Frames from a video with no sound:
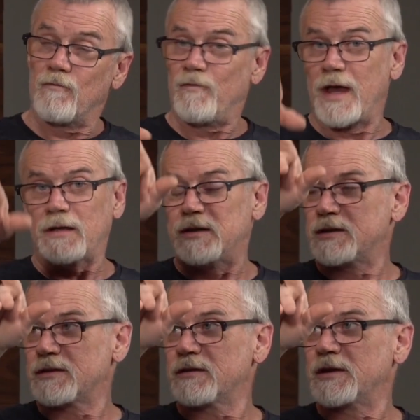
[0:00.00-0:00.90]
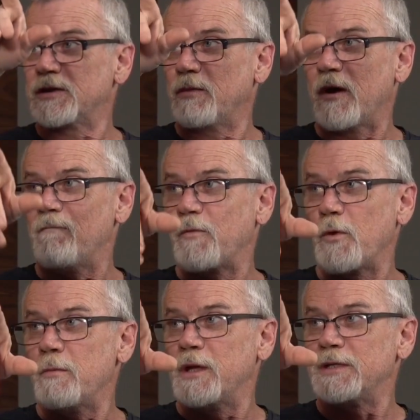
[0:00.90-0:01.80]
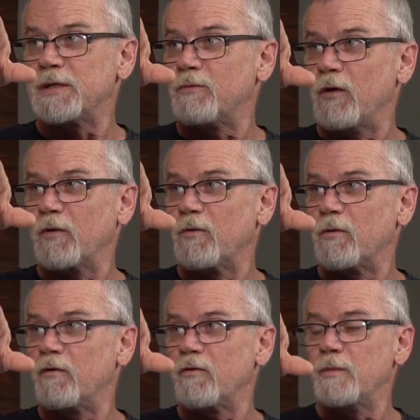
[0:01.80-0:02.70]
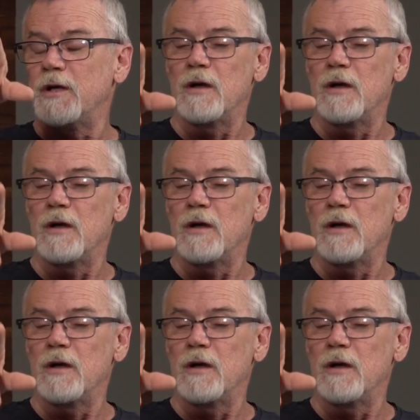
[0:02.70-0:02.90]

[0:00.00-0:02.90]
In fact, it's about 3 minutes around the corner from here.